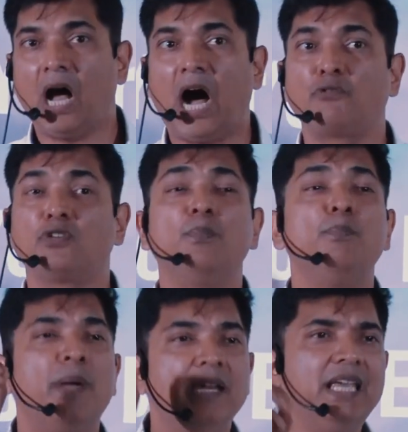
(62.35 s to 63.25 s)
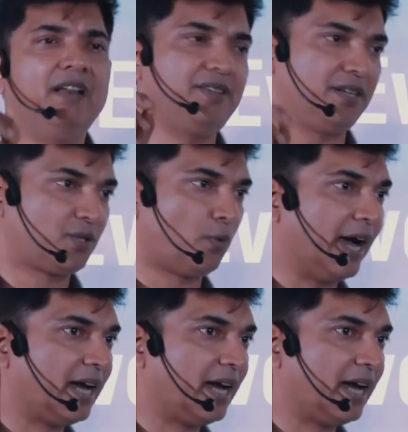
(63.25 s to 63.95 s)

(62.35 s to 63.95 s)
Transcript: Out of the many reasons why